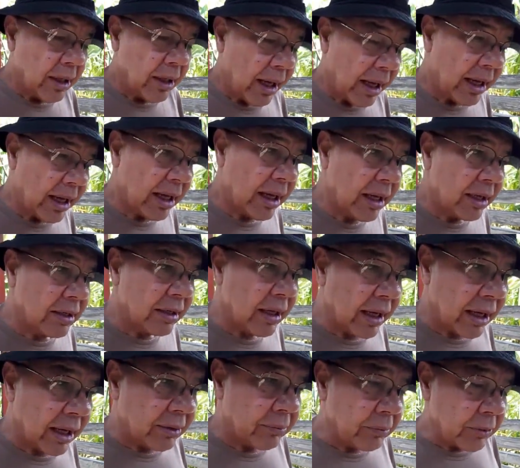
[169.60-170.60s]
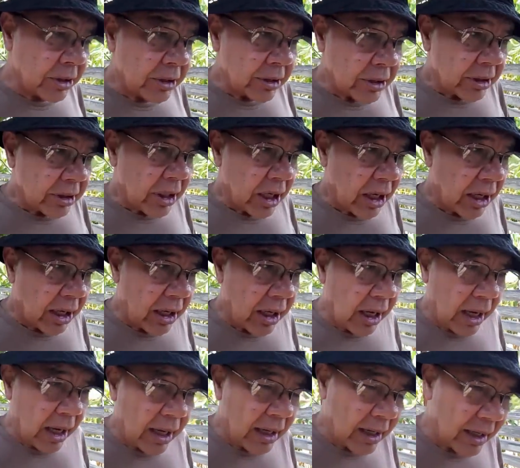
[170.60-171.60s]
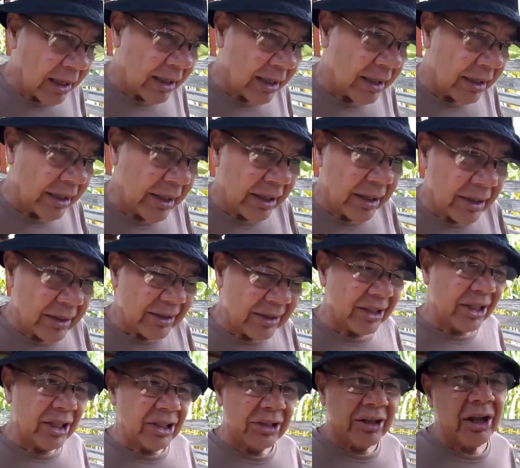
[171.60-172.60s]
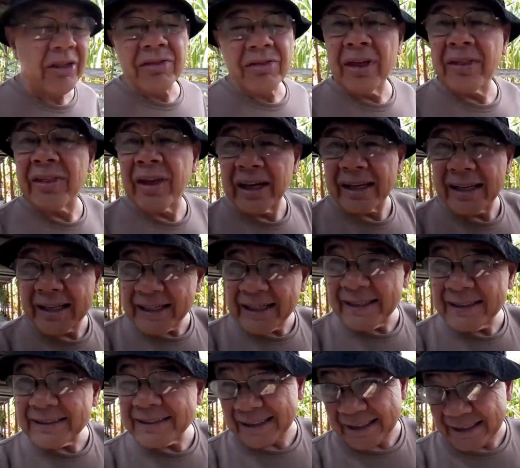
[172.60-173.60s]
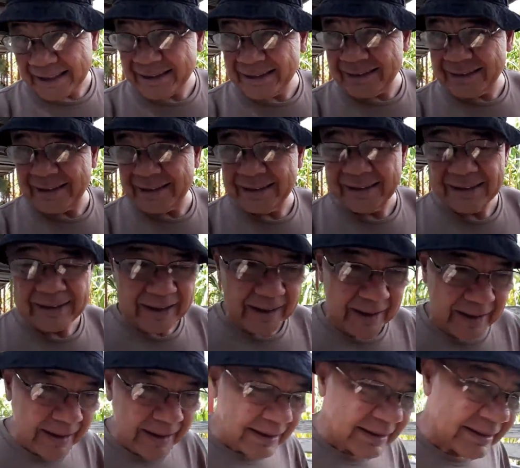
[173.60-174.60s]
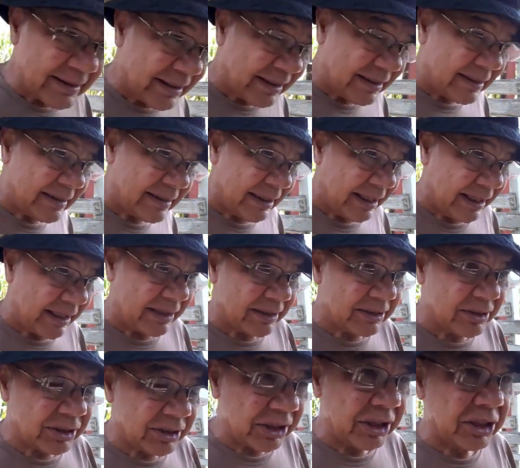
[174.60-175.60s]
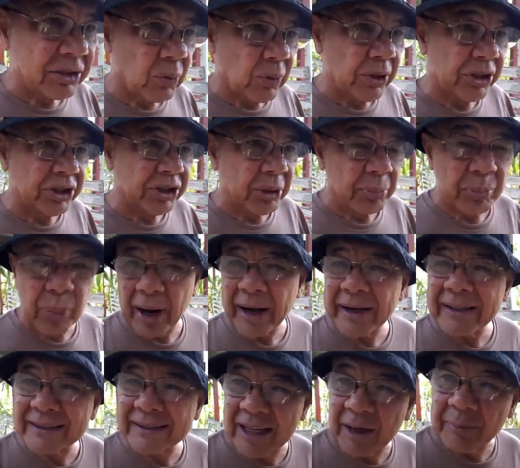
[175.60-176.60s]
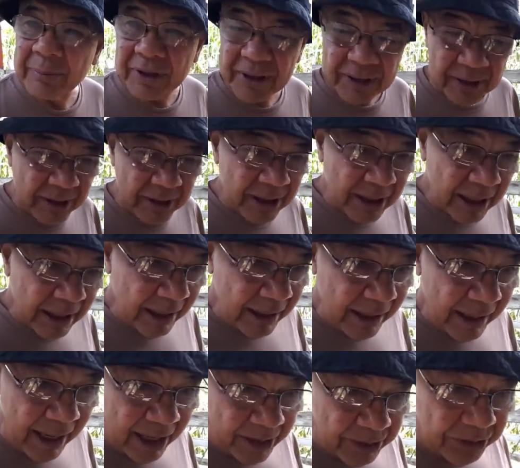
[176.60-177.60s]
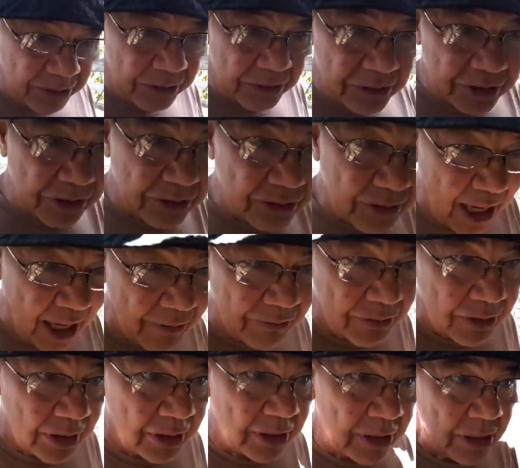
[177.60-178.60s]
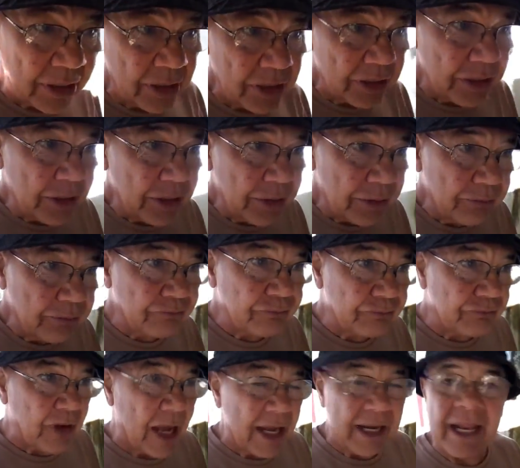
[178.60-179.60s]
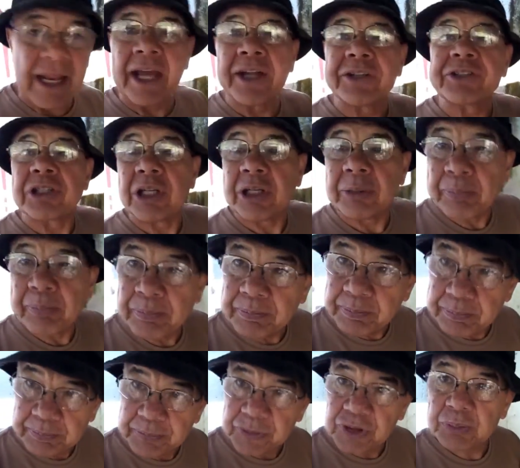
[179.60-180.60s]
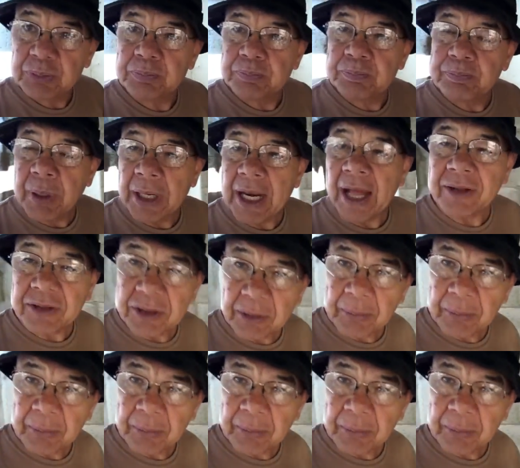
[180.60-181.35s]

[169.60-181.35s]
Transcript: And the easiest things is when you break something and you just have to financially put out the